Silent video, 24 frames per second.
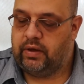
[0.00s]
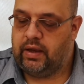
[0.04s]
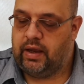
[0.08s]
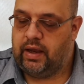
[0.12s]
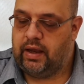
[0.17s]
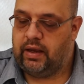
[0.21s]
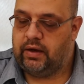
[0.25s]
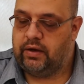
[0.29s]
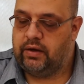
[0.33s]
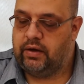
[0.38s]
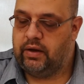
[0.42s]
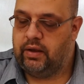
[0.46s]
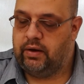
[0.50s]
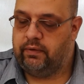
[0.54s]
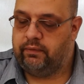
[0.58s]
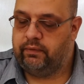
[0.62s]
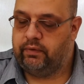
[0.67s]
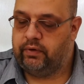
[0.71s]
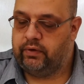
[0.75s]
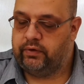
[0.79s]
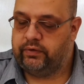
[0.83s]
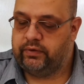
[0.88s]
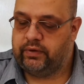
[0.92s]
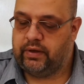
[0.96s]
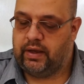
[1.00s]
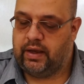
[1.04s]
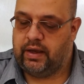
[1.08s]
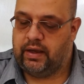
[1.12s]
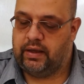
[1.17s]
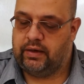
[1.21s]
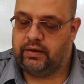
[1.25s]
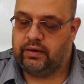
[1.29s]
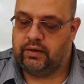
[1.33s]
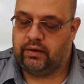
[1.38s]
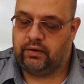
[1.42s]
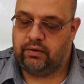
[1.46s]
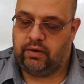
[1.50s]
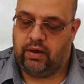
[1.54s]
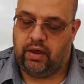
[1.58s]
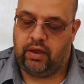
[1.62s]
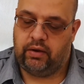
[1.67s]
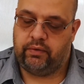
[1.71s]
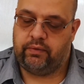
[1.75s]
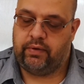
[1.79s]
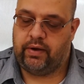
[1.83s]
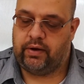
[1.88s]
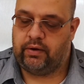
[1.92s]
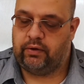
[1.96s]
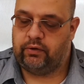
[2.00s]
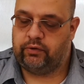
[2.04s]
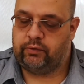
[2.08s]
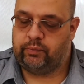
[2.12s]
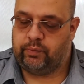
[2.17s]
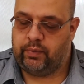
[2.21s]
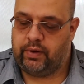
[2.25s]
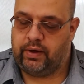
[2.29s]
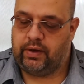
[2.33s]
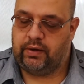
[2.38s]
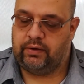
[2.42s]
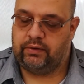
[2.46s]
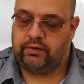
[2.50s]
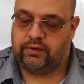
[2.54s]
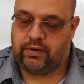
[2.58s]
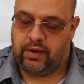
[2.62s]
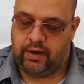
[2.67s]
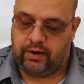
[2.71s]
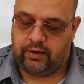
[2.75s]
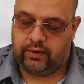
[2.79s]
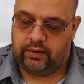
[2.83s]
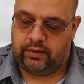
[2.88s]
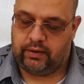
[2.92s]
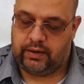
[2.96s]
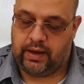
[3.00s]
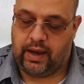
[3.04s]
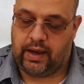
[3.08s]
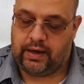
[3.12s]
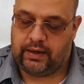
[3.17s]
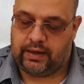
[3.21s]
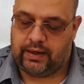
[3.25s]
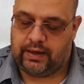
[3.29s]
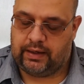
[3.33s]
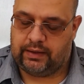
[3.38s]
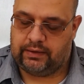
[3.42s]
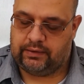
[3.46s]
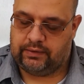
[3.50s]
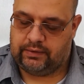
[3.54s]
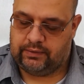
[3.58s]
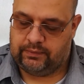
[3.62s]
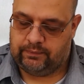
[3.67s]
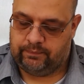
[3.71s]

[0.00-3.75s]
had never signed the Colorado Springs guidelines.